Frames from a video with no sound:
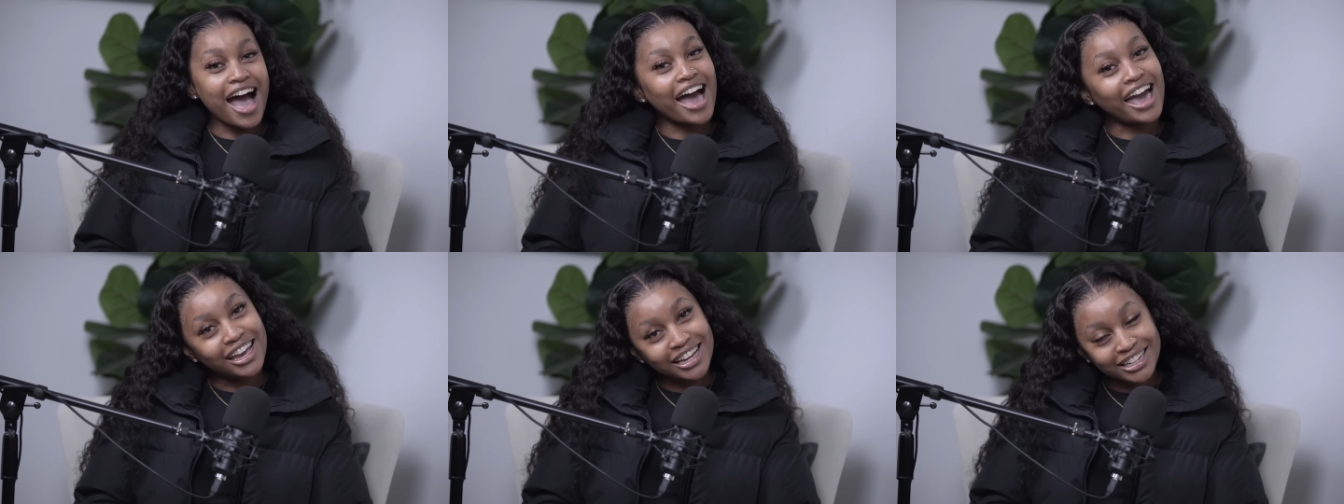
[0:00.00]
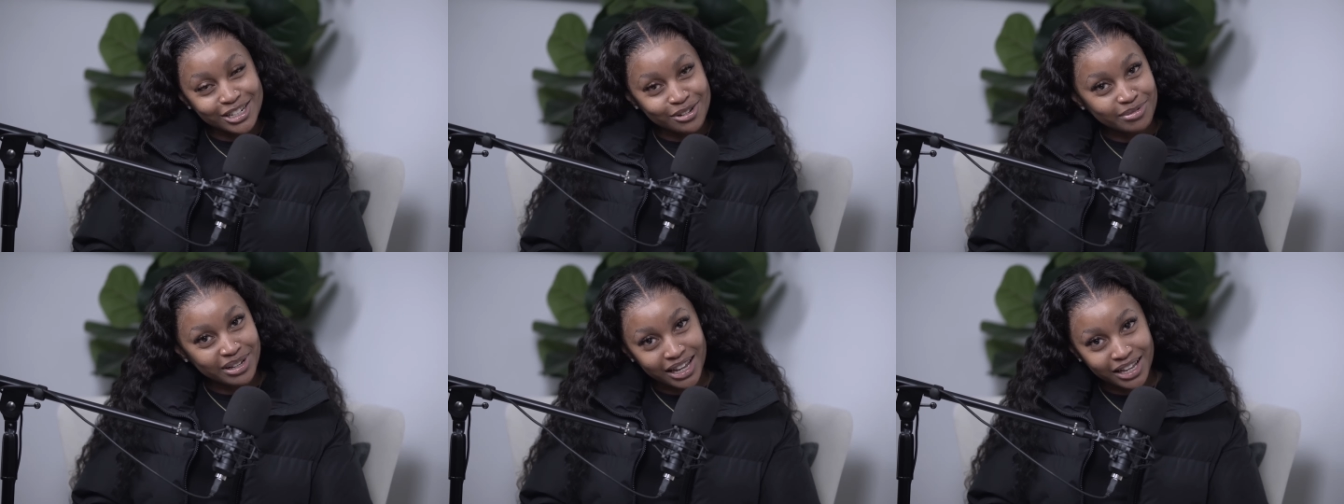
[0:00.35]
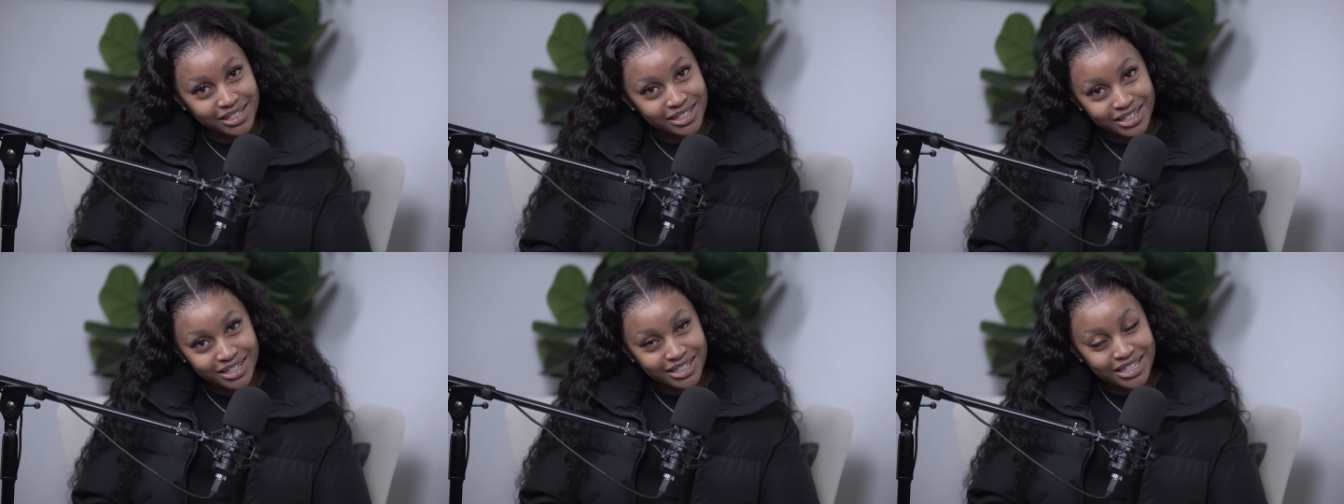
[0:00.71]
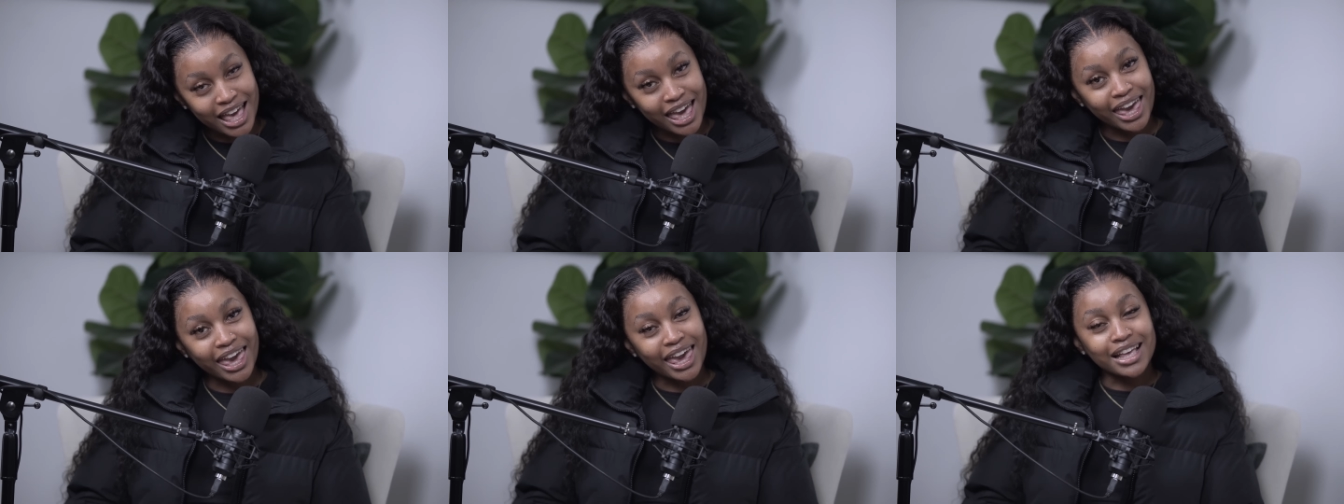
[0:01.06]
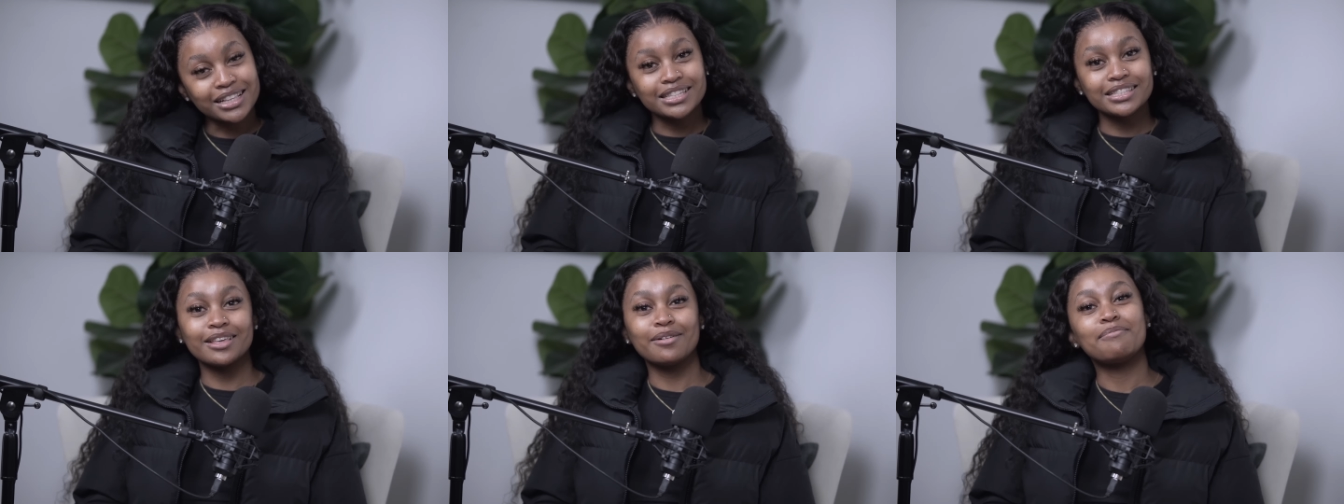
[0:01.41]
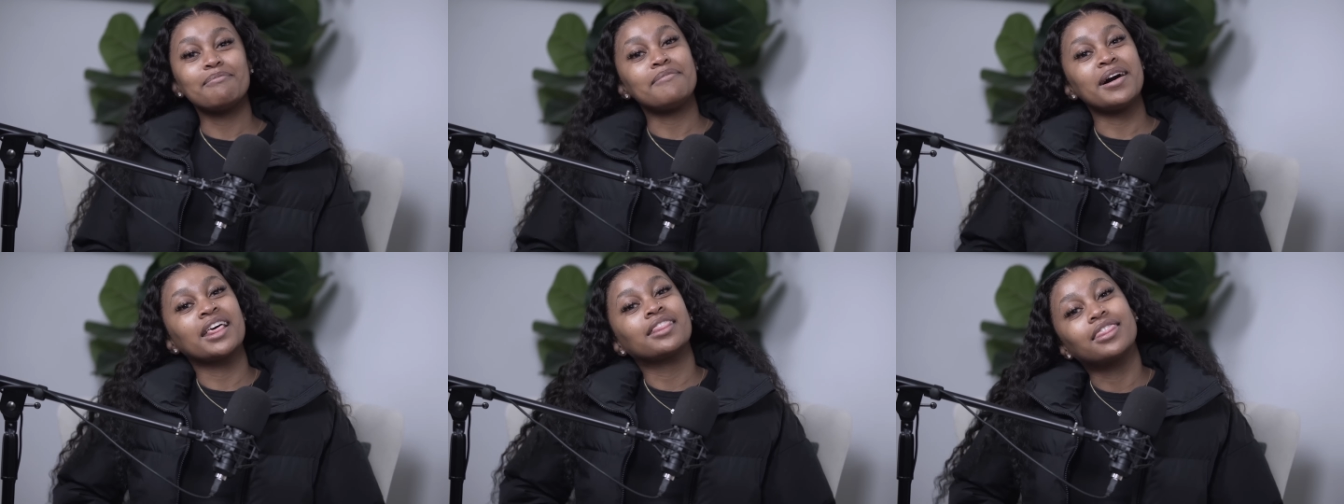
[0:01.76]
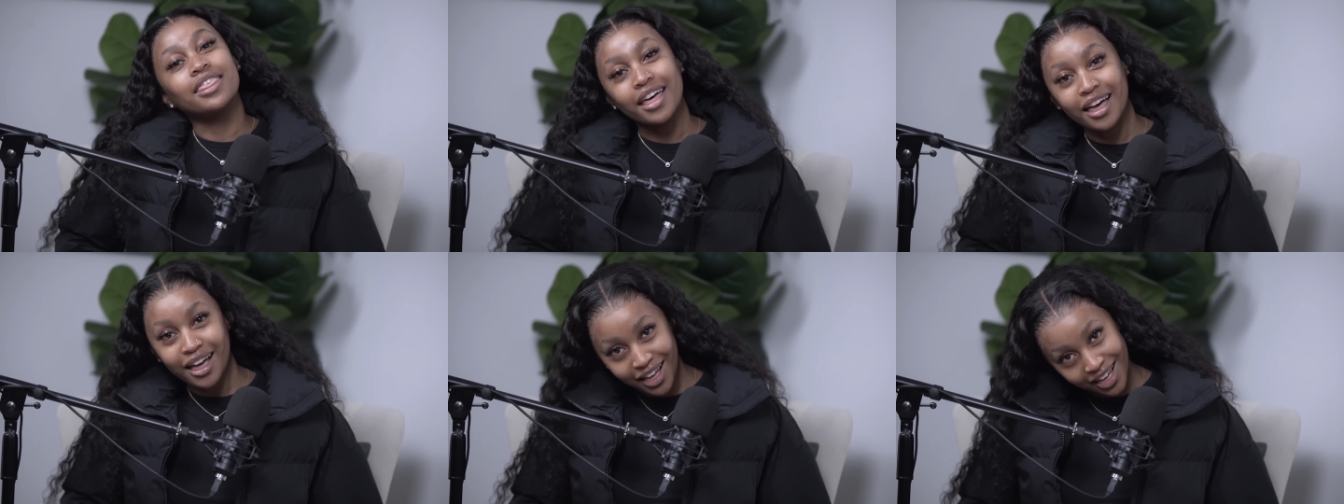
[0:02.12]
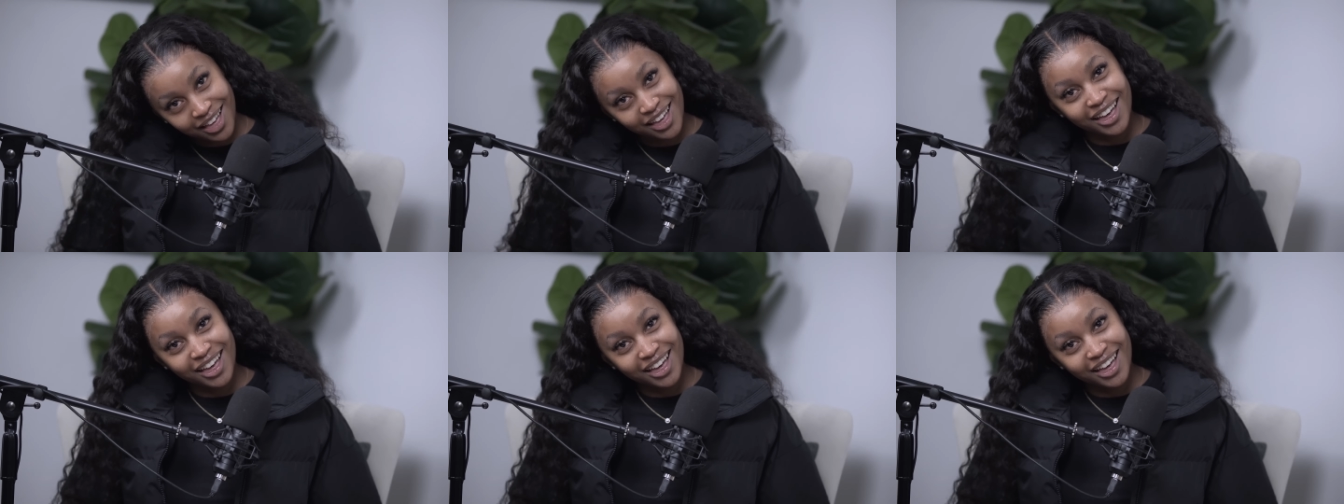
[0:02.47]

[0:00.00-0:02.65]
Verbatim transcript: Hi, Dominators. It's the mother.